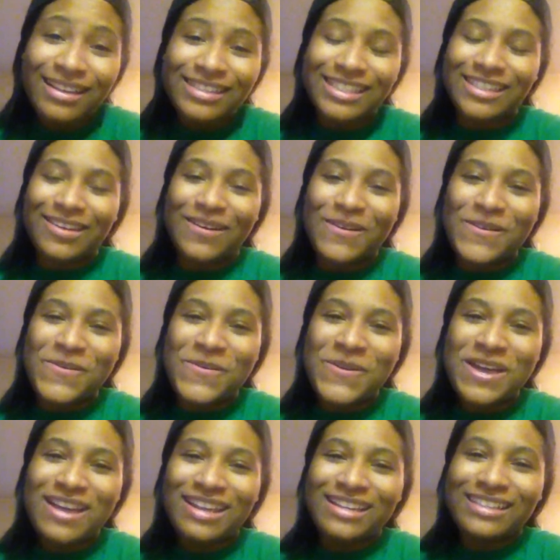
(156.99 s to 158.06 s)
So
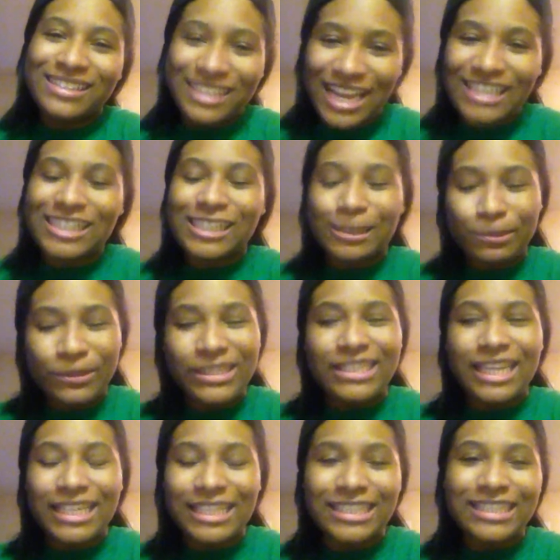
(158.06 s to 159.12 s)
Jackson's
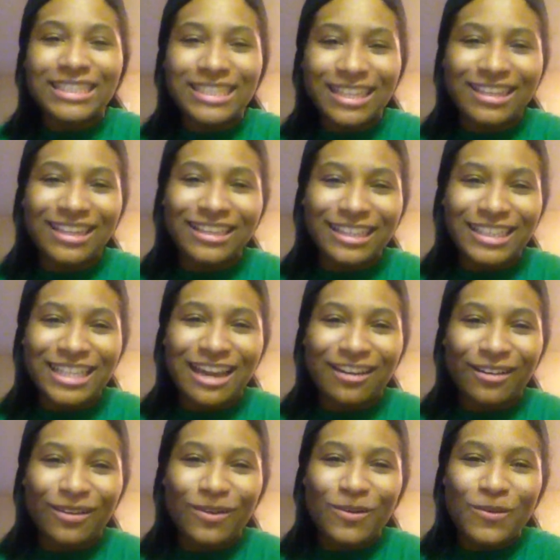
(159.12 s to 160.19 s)
princesses. I think that's kind
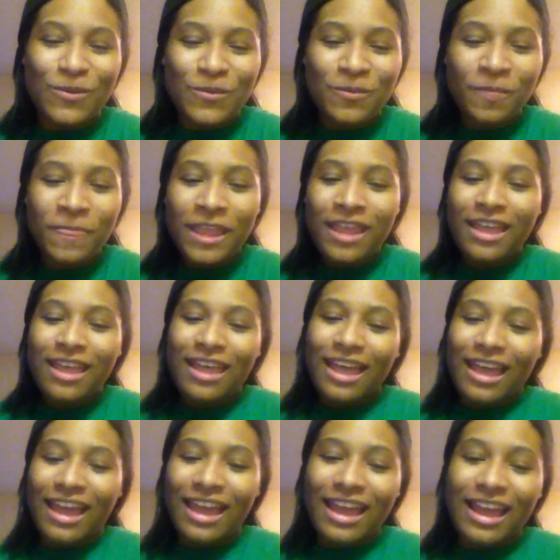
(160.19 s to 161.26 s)
of cool.
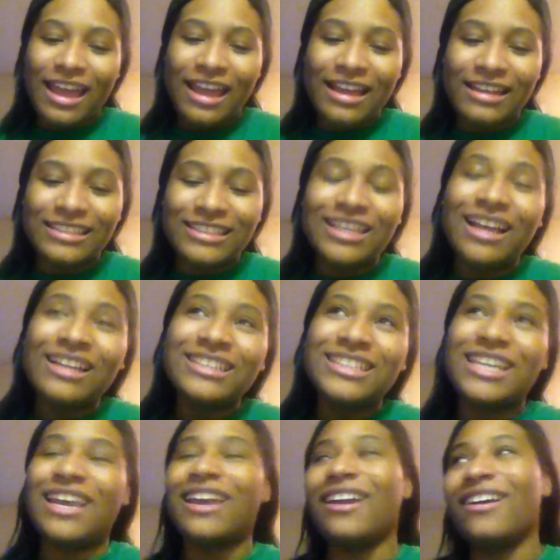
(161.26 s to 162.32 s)
And Young
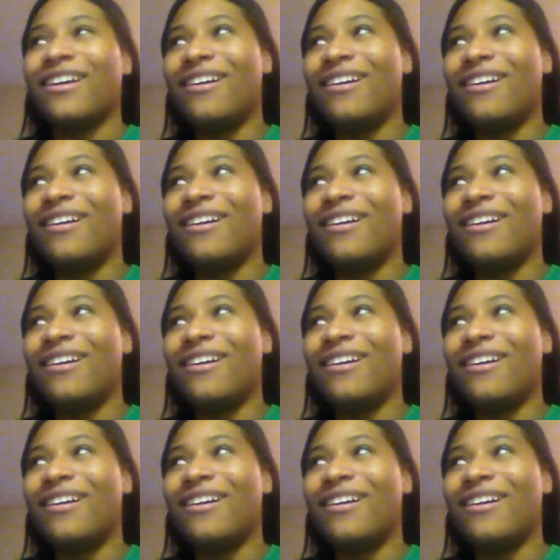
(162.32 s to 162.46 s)
Jay.